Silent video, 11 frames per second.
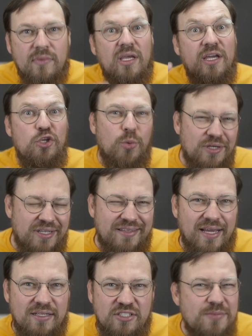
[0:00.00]
And you won't need
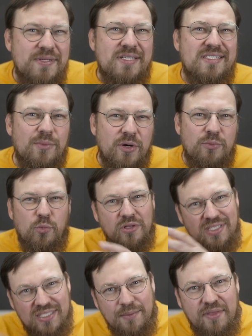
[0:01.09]
that. Just because someone
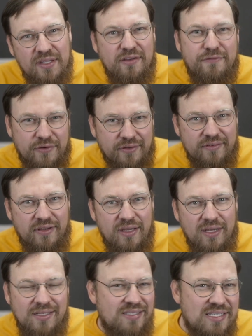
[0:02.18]
wants something different
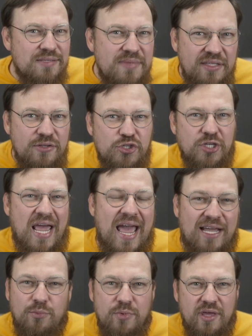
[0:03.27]
doesn't mean you should
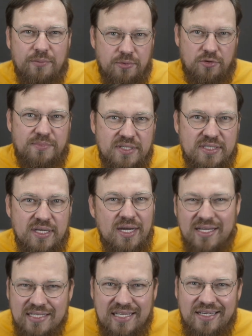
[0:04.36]
act without purpose.
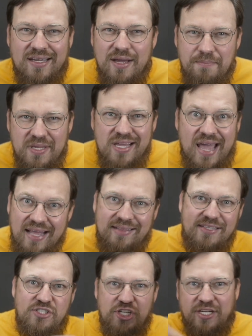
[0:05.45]
It's like being a
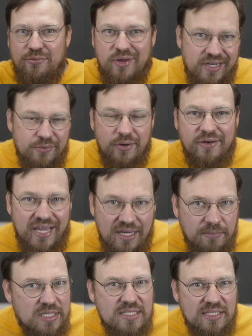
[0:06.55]
headless chicken running around
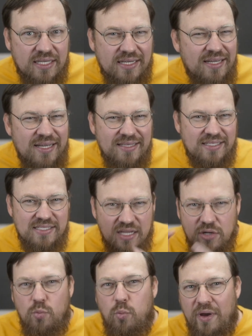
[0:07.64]
aimlessly. That's not
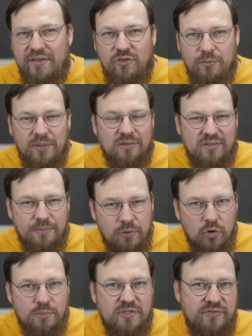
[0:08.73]
a way to build a
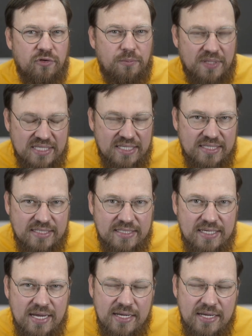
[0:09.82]
purposeful business.